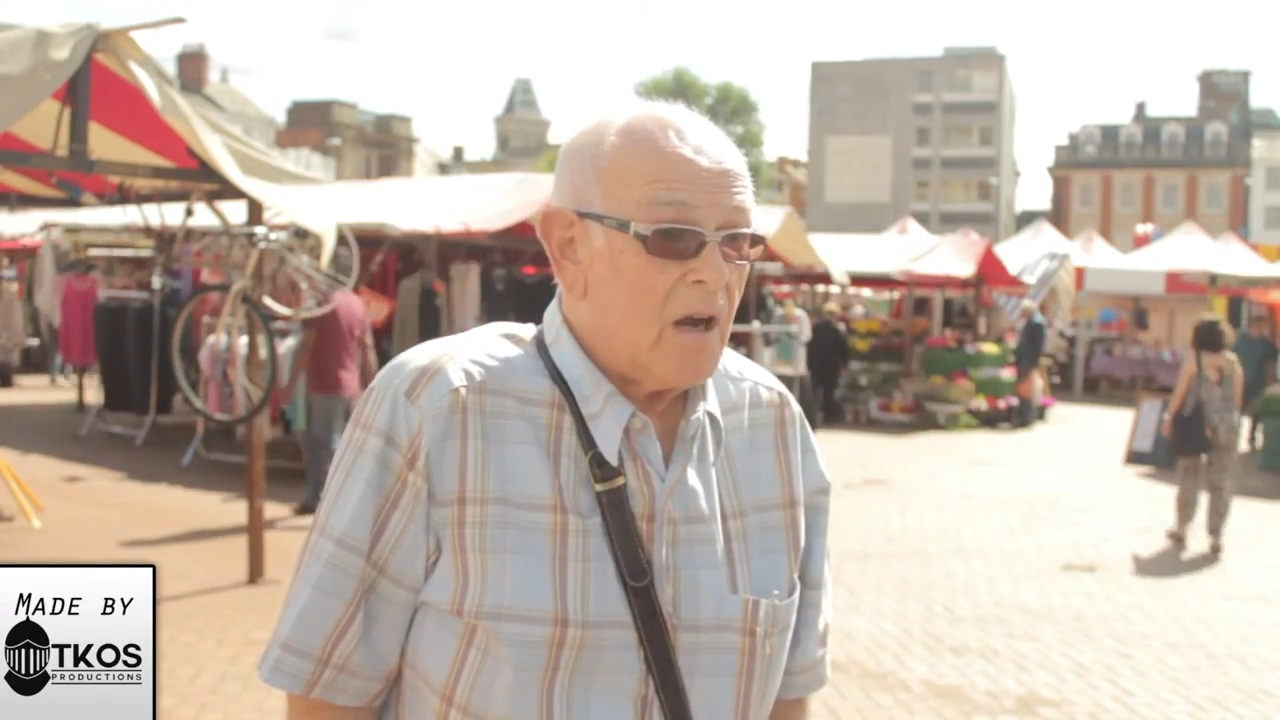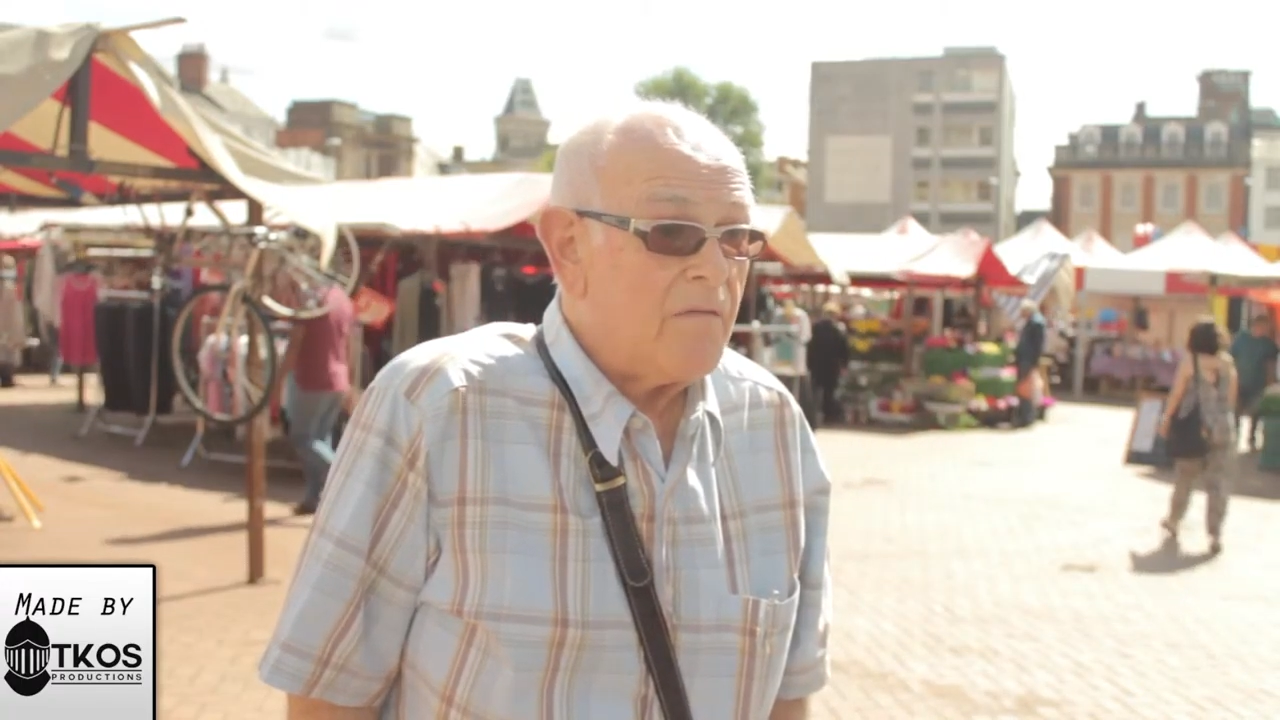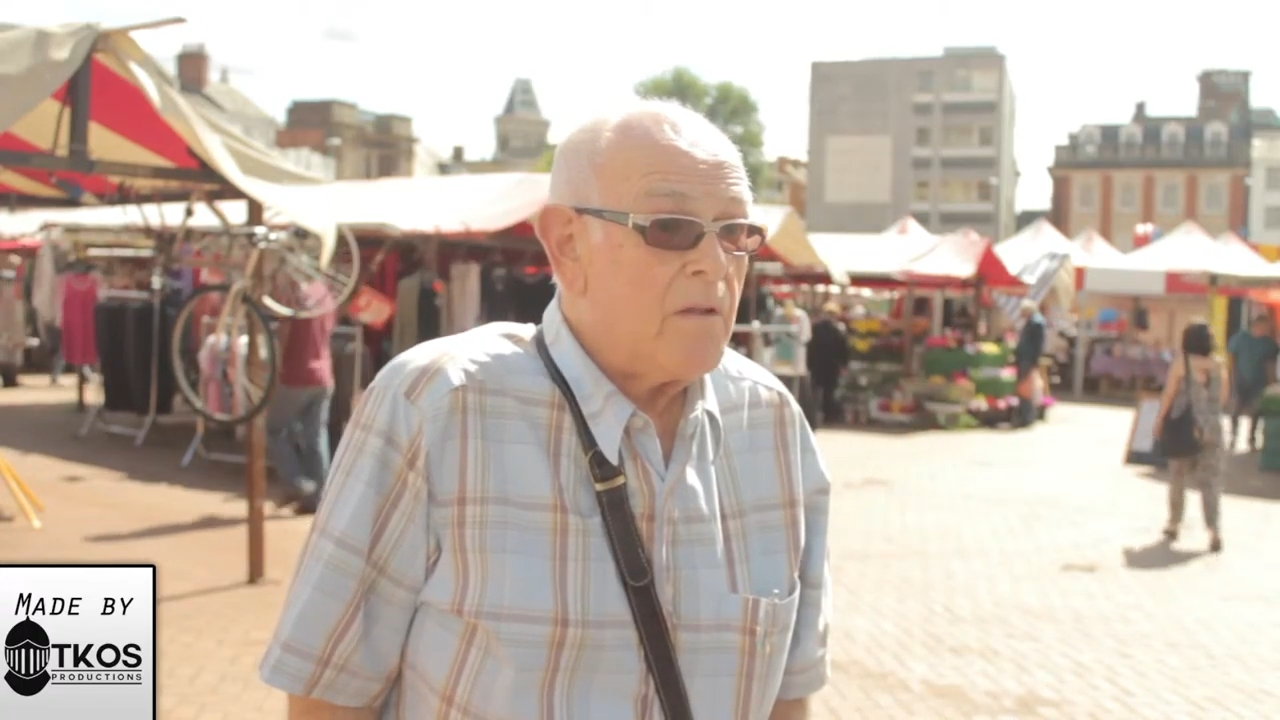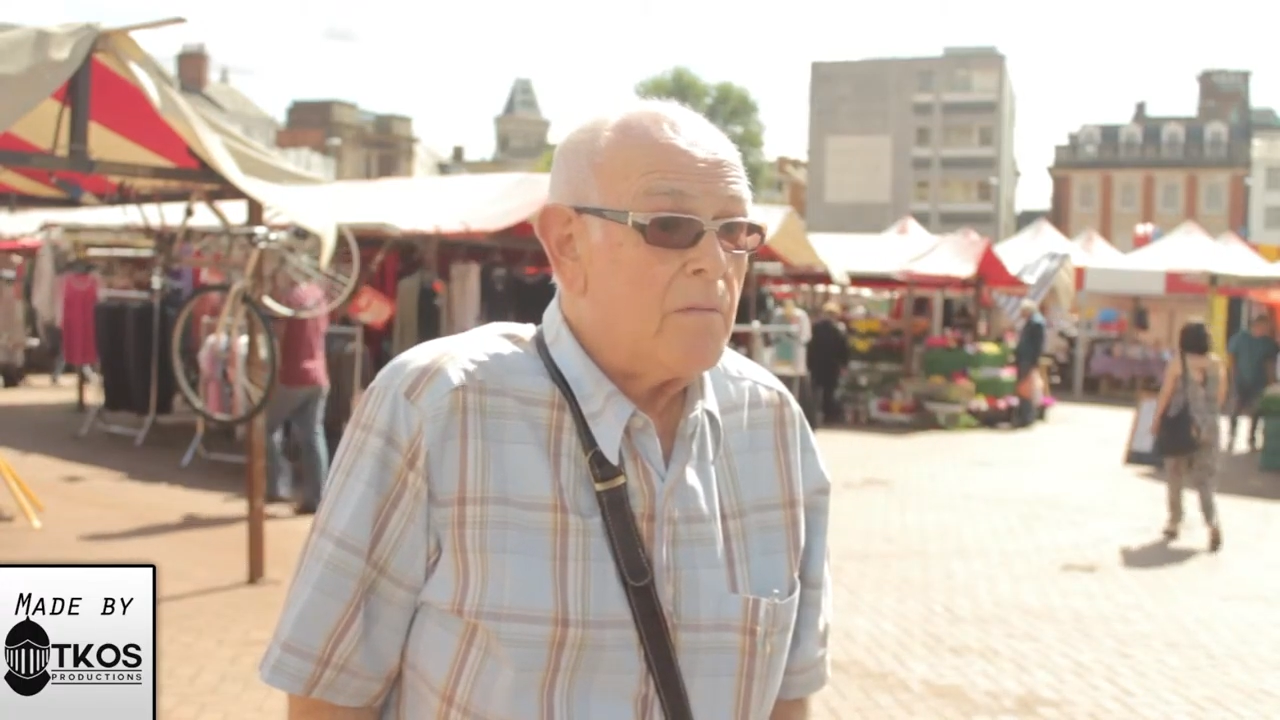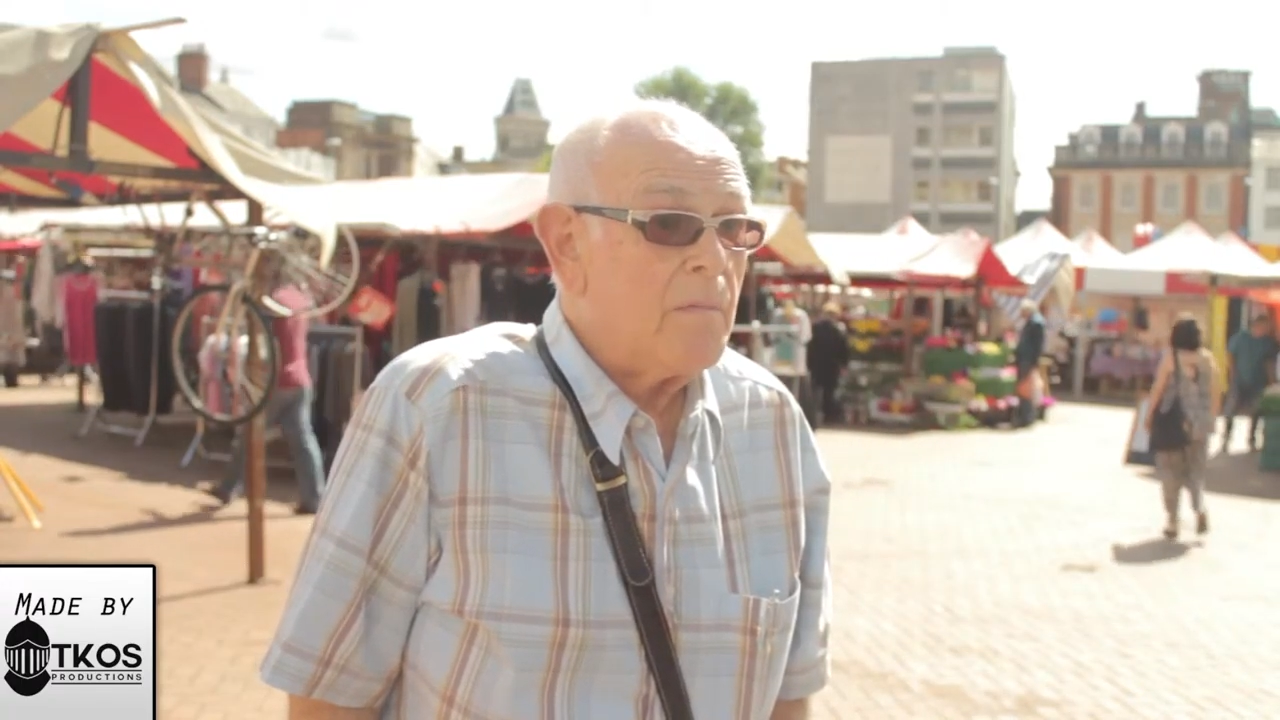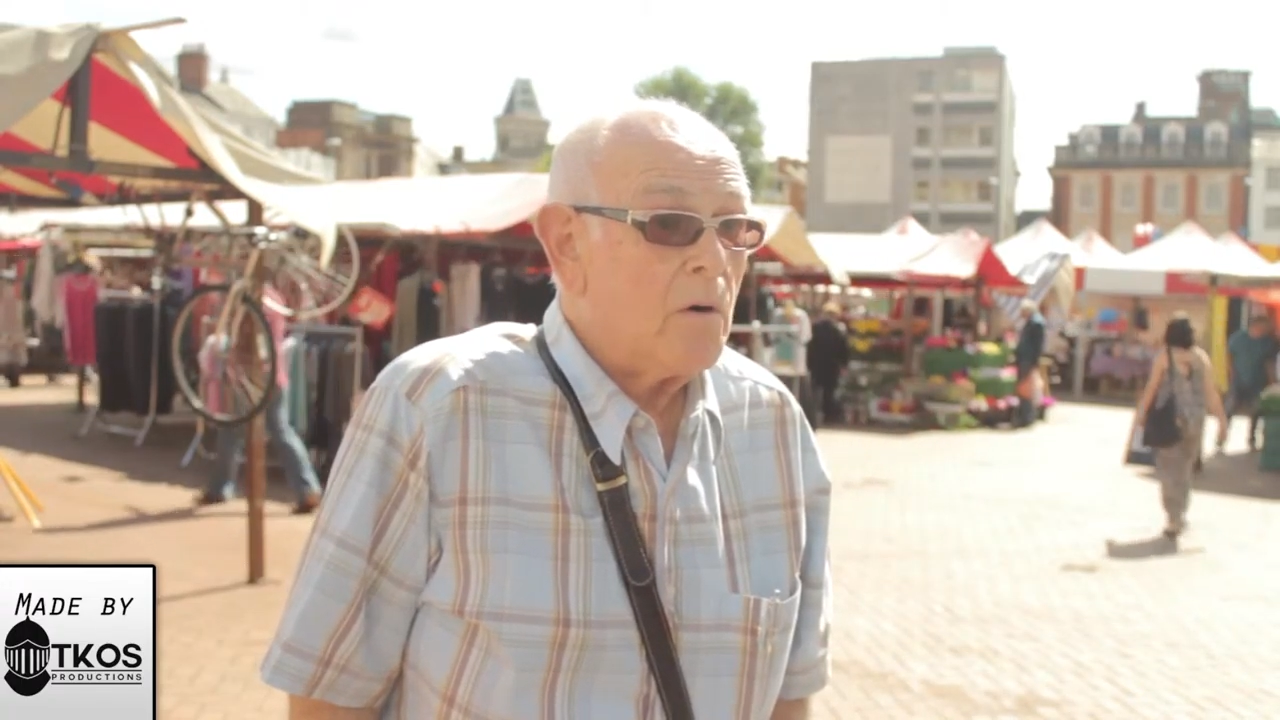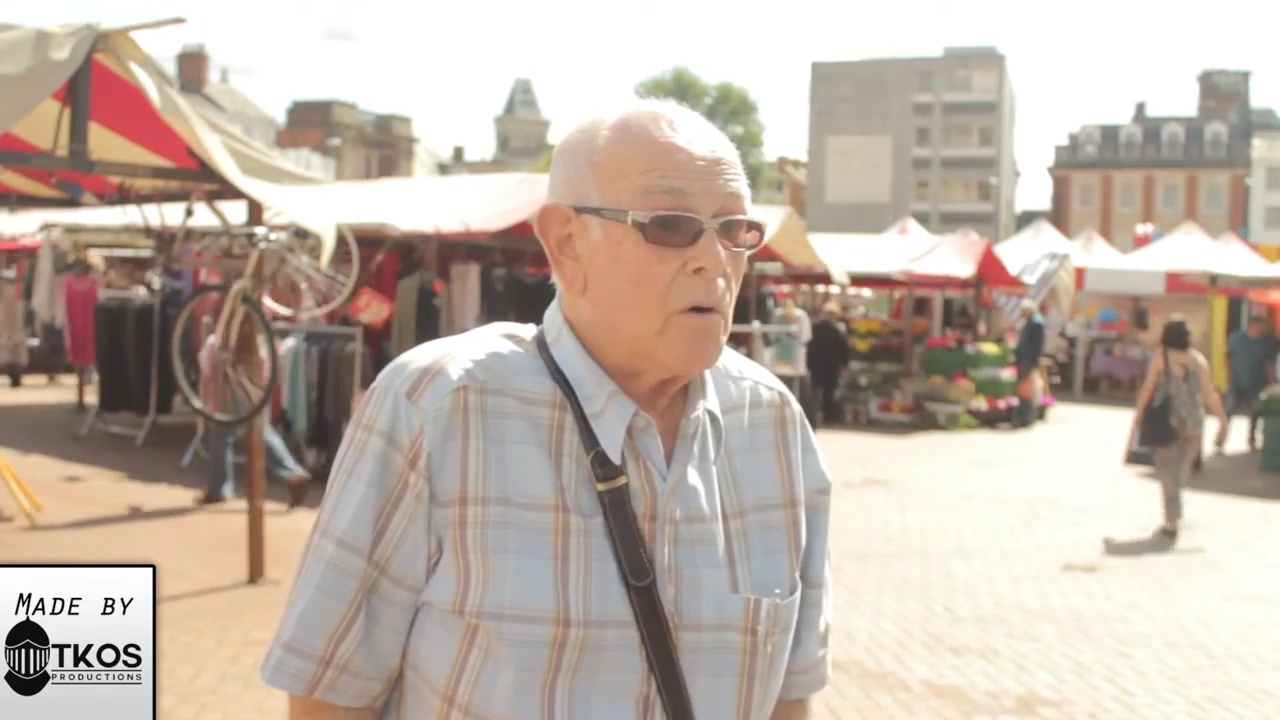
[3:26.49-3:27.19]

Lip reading: of them